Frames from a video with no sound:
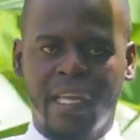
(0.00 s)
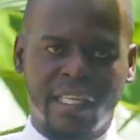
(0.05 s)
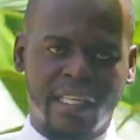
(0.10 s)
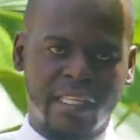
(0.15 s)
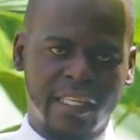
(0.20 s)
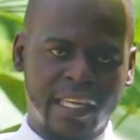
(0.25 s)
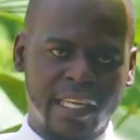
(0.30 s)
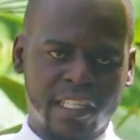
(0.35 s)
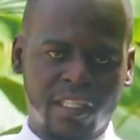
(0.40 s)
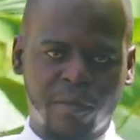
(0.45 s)

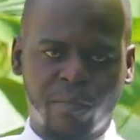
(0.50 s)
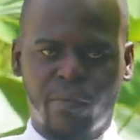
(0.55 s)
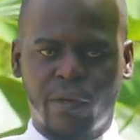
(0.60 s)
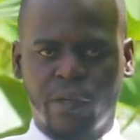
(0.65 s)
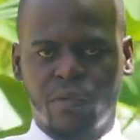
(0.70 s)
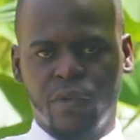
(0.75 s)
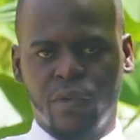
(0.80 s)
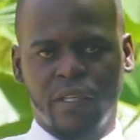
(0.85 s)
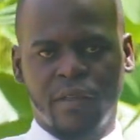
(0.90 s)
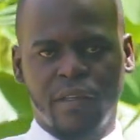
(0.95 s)
Yes,
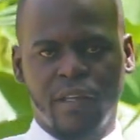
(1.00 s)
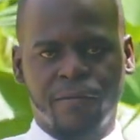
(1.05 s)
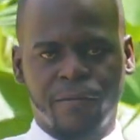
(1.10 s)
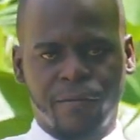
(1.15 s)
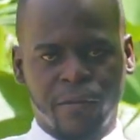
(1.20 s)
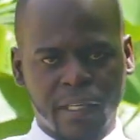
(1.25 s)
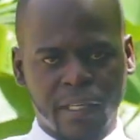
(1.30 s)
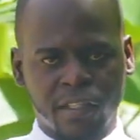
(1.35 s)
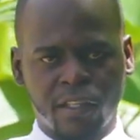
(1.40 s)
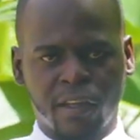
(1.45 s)
brethren,
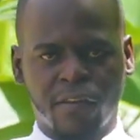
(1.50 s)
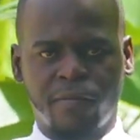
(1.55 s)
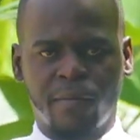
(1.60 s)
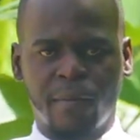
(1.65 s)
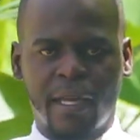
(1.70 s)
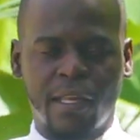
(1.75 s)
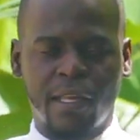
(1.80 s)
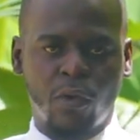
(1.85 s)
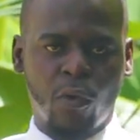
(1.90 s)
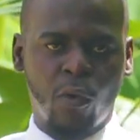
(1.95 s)
friends of
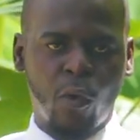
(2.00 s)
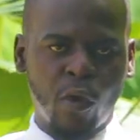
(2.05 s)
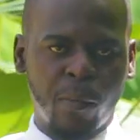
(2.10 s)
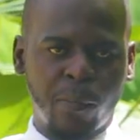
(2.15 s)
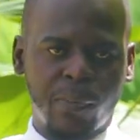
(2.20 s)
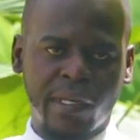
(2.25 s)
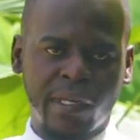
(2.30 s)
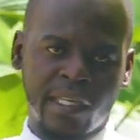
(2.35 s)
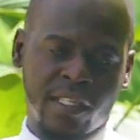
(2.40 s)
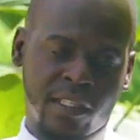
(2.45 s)
mine,
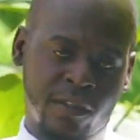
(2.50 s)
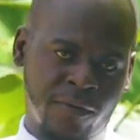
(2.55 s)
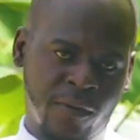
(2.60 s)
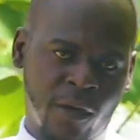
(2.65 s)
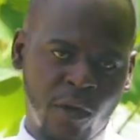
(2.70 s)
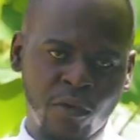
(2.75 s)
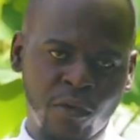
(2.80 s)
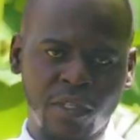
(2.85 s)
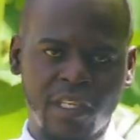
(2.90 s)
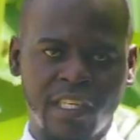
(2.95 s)
hope is
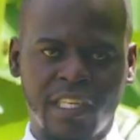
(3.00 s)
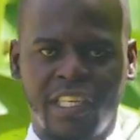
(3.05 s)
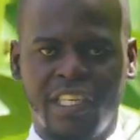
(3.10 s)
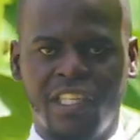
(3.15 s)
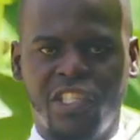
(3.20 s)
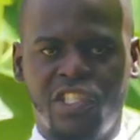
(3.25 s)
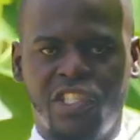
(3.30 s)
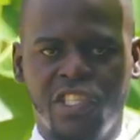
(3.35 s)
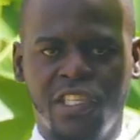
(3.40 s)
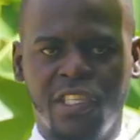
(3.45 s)
found
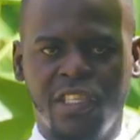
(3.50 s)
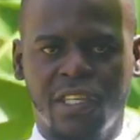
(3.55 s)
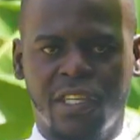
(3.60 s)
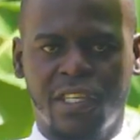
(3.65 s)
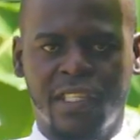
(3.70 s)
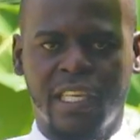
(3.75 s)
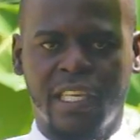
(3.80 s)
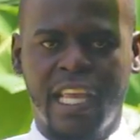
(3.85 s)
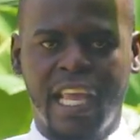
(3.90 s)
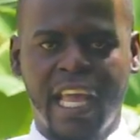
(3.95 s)
in
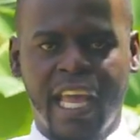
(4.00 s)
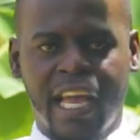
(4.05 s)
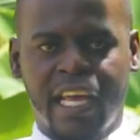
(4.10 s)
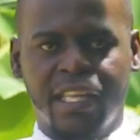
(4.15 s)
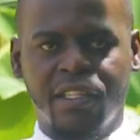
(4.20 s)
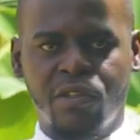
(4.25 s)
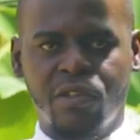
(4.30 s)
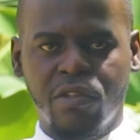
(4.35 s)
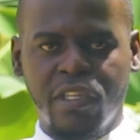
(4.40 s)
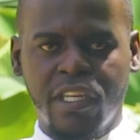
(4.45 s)
Jesus.
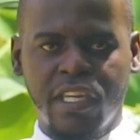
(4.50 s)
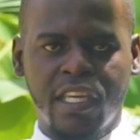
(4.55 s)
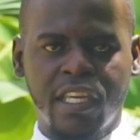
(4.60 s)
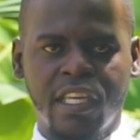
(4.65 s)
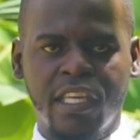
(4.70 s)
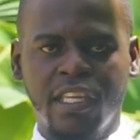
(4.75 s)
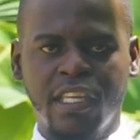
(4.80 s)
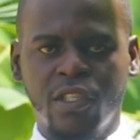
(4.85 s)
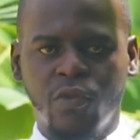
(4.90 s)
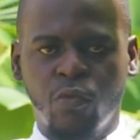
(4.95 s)
And today
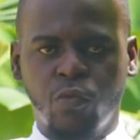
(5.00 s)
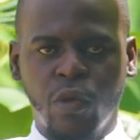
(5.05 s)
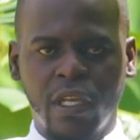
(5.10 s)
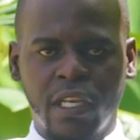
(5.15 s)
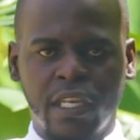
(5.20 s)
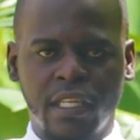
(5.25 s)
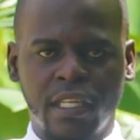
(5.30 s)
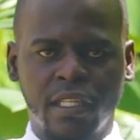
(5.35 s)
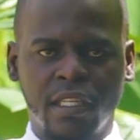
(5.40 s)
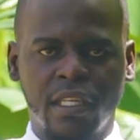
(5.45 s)
he is
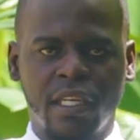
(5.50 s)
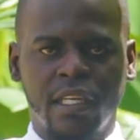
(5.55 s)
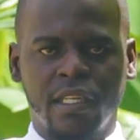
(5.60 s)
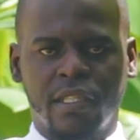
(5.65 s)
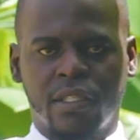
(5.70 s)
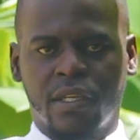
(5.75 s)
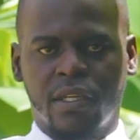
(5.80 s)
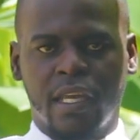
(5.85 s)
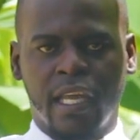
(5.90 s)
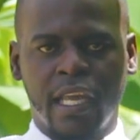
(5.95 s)
willing
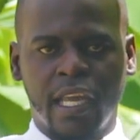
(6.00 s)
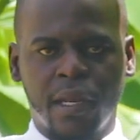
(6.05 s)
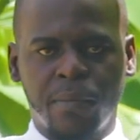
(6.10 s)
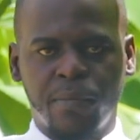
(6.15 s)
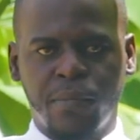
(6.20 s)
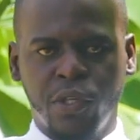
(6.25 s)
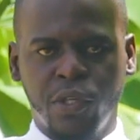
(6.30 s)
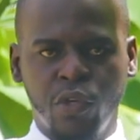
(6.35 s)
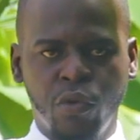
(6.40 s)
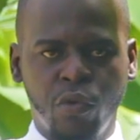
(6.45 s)
to help
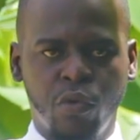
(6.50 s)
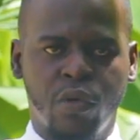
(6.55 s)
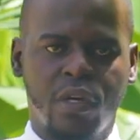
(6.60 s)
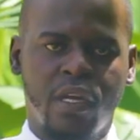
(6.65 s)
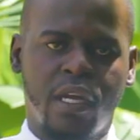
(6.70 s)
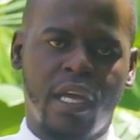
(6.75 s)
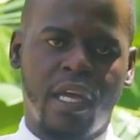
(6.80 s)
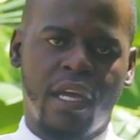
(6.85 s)
you.